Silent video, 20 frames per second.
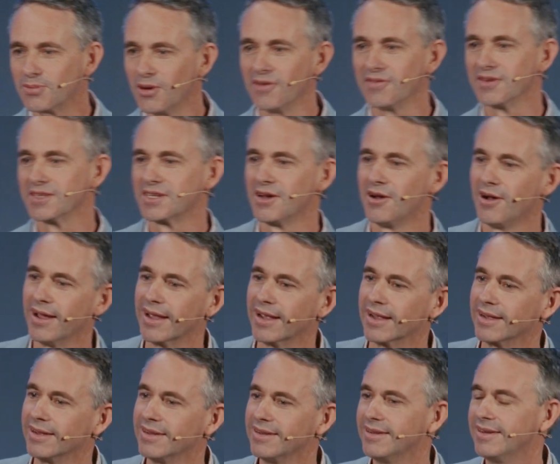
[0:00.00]

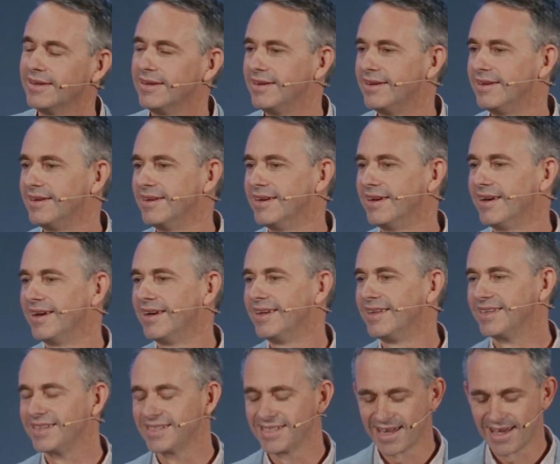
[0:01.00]
prophesying.
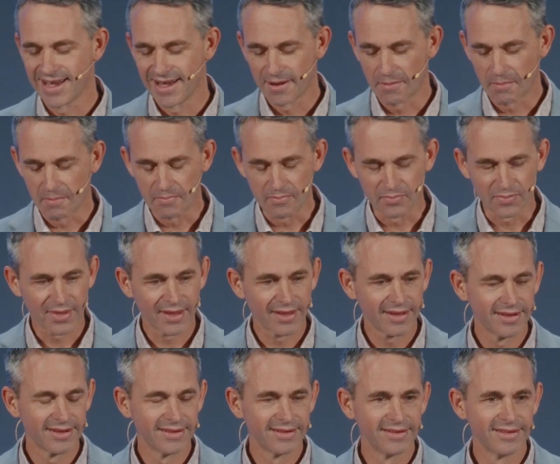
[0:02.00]
And um,
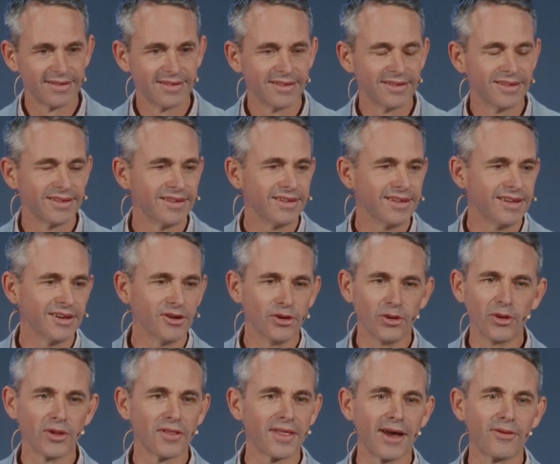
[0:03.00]

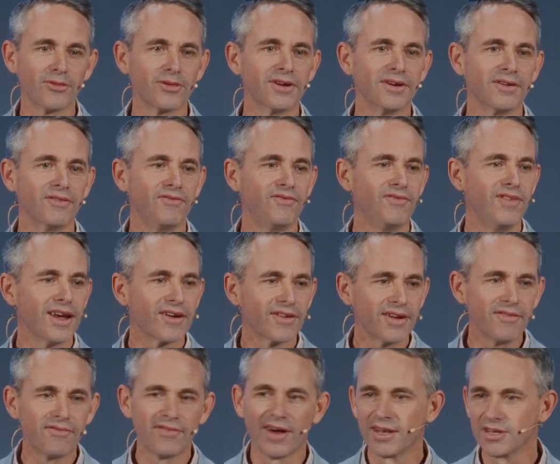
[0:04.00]
all of that were
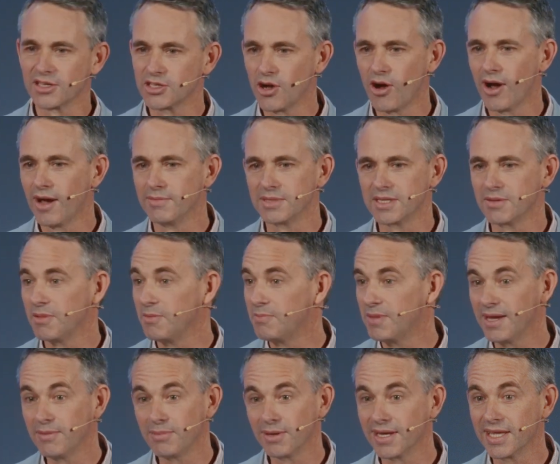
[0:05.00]
very fun times. There'd be
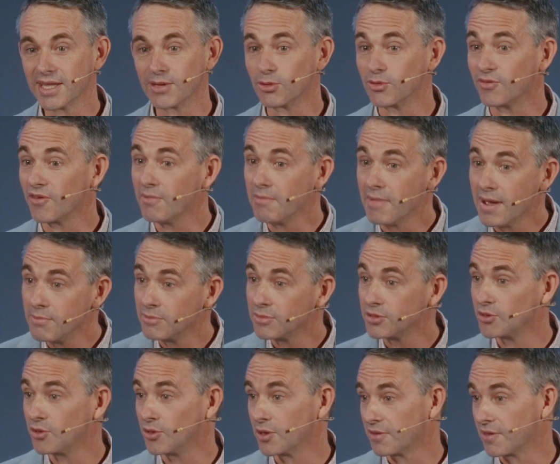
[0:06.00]
people here that would
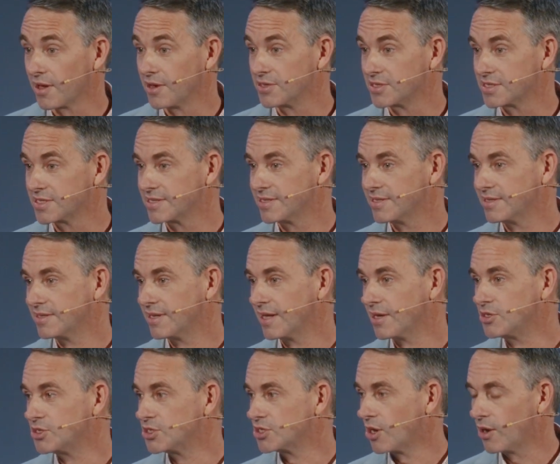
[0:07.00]
remember all of those,
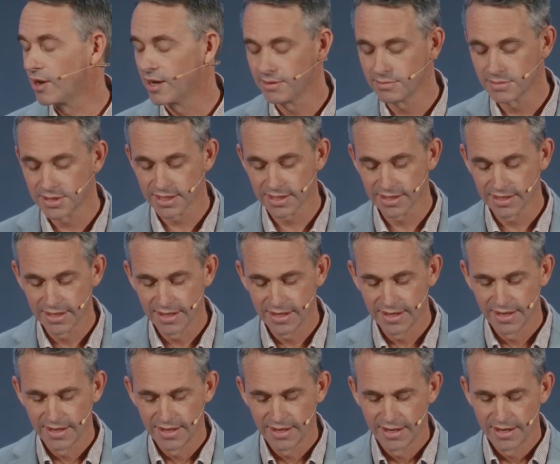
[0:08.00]
those times.
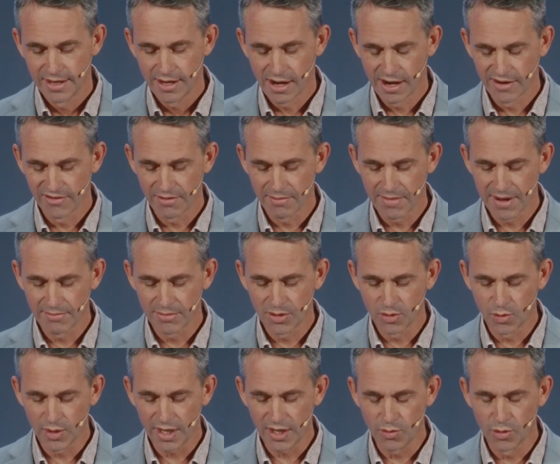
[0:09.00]
I remember
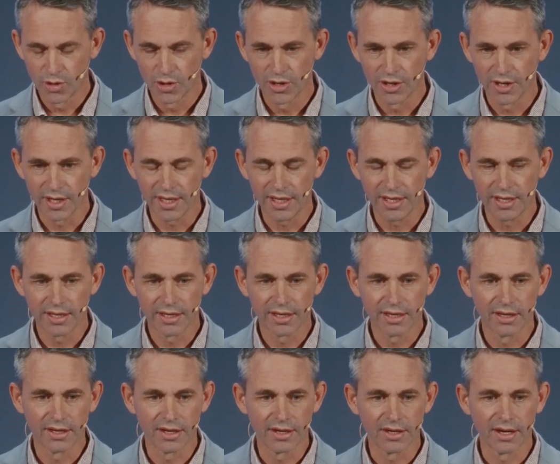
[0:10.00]
we were
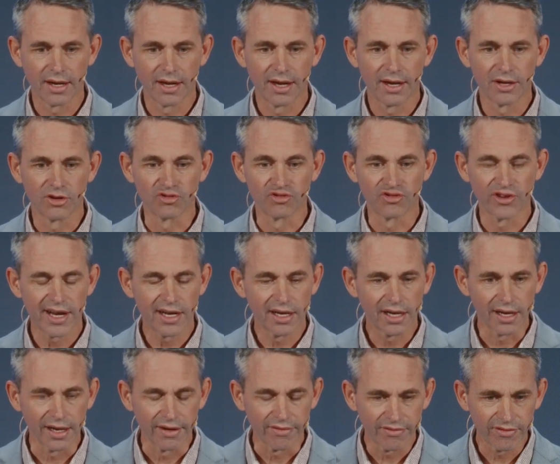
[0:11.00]
in uh,
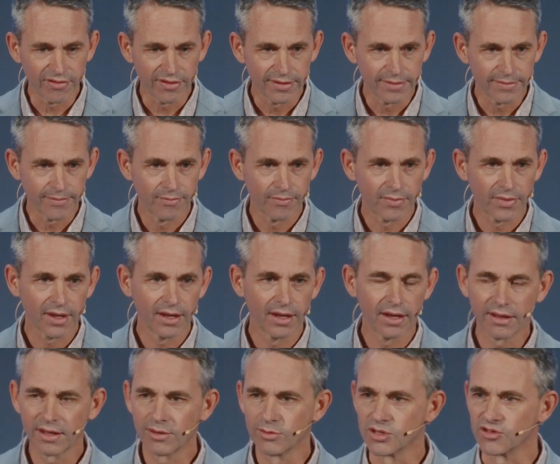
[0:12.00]
Redcliffe.
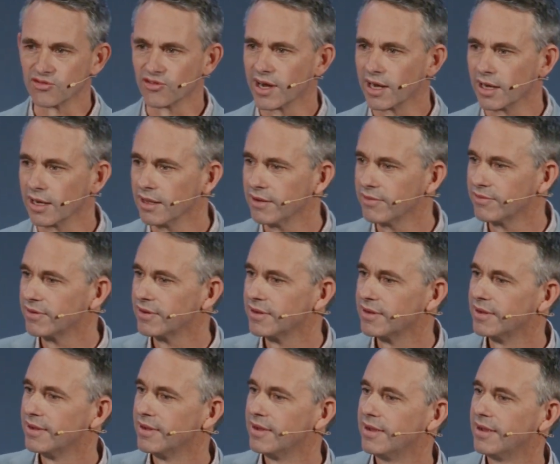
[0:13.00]
I think it was Redcliffe.
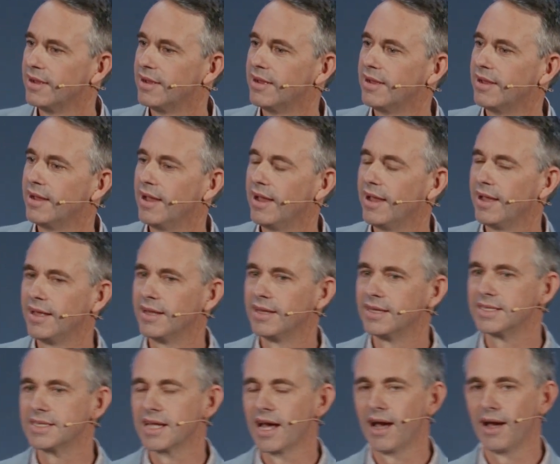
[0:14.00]

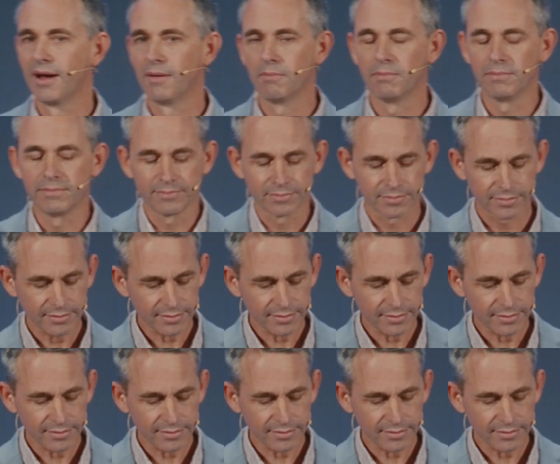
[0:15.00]
And um,